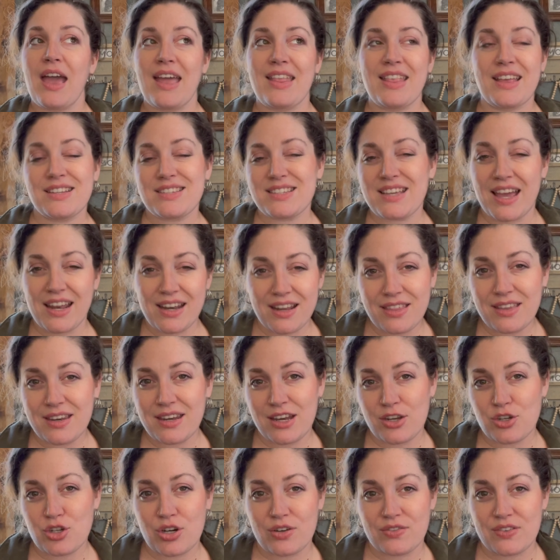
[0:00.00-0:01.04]
And that's kind of the
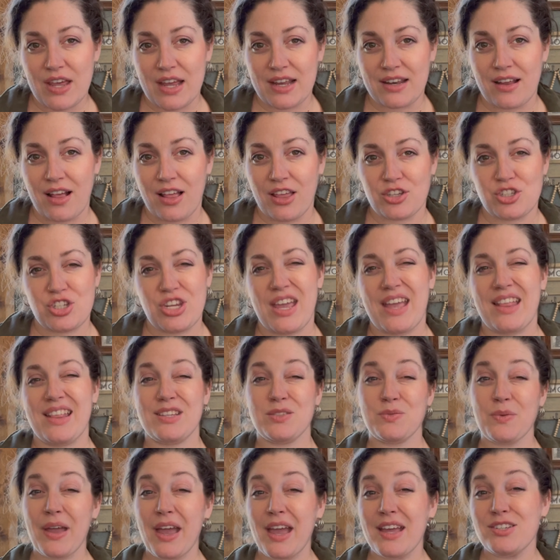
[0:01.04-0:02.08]
nature of technology. And
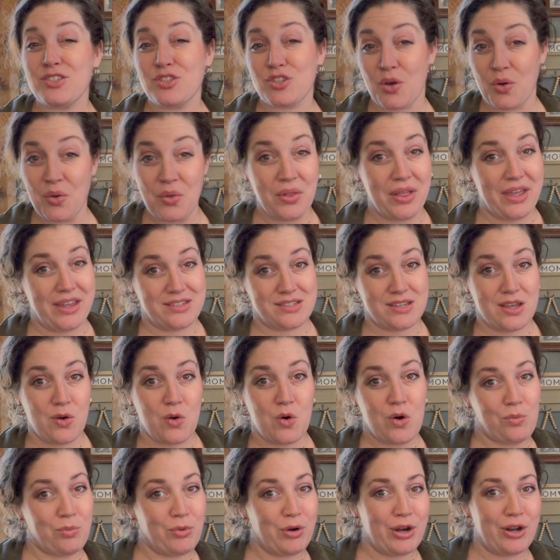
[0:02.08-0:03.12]
that's why I don't like to
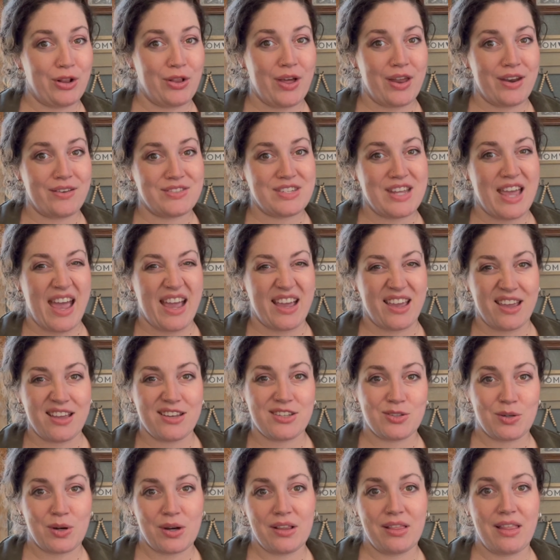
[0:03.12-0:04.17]
incorporate a lot of tech
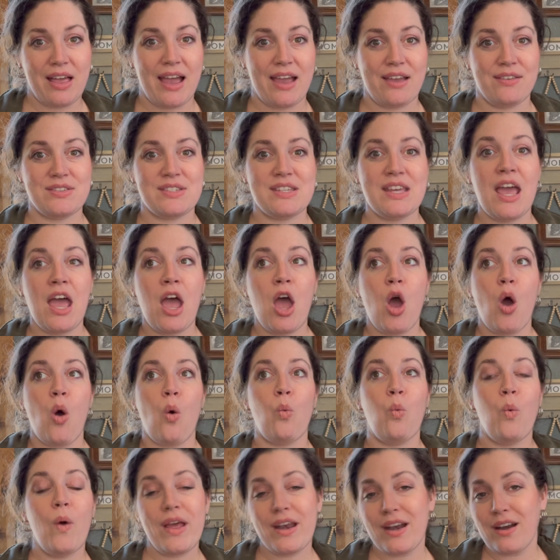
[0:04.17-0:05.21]
into our lives
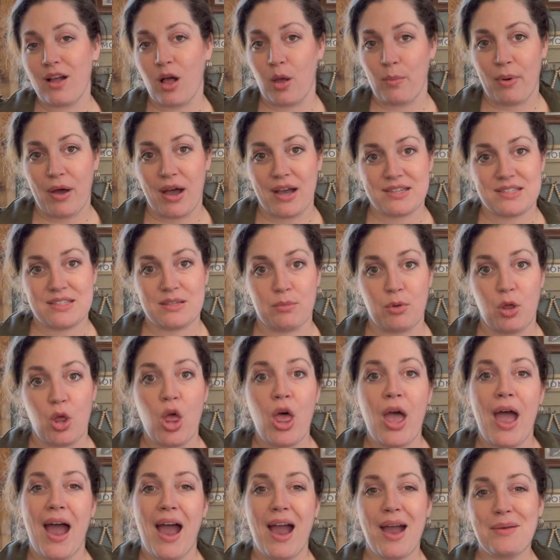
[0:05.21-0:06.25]
when at all possible.